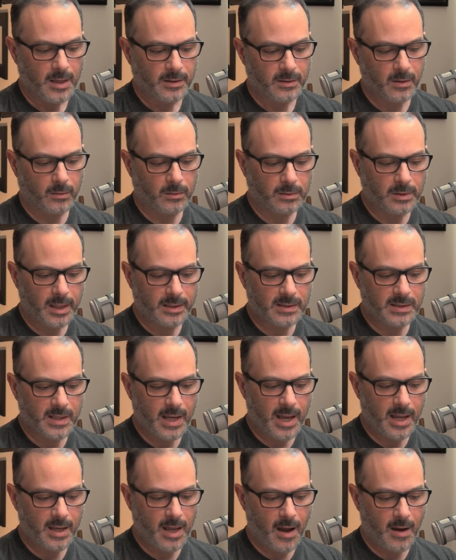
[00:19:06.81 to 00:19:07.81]
So let's
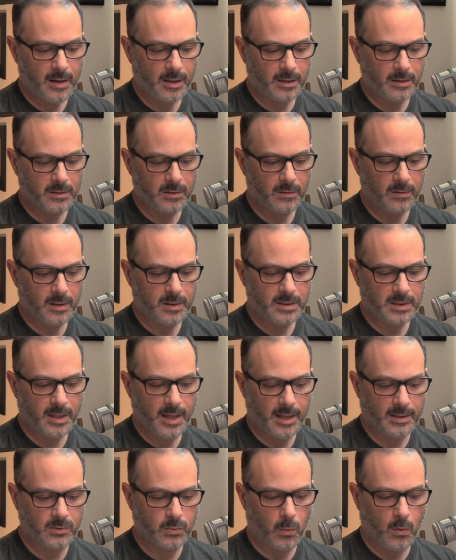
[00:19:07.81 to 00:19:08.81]
say I'm going to do this
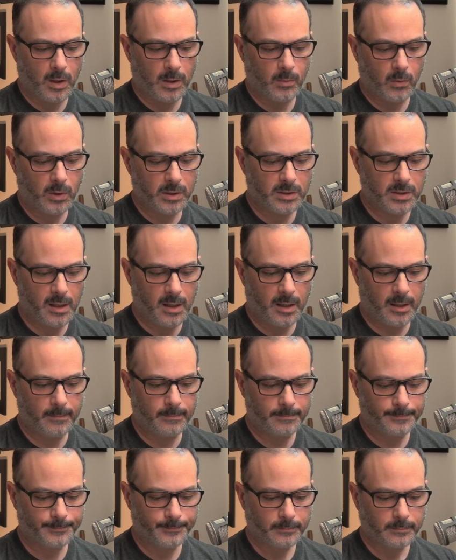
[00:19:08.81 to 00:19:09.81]
sketch one more
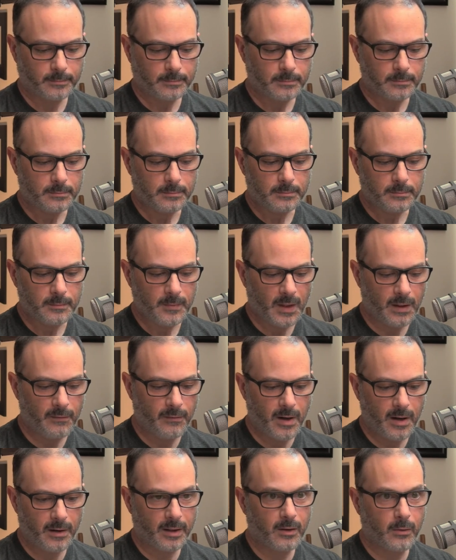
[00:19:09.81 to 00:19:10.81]
time
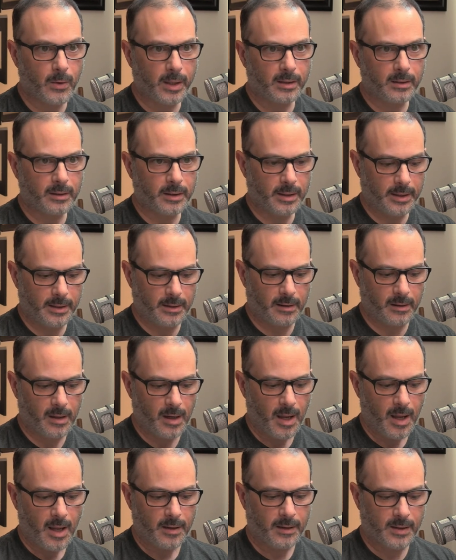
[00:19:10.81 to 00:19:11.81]
very quickly here.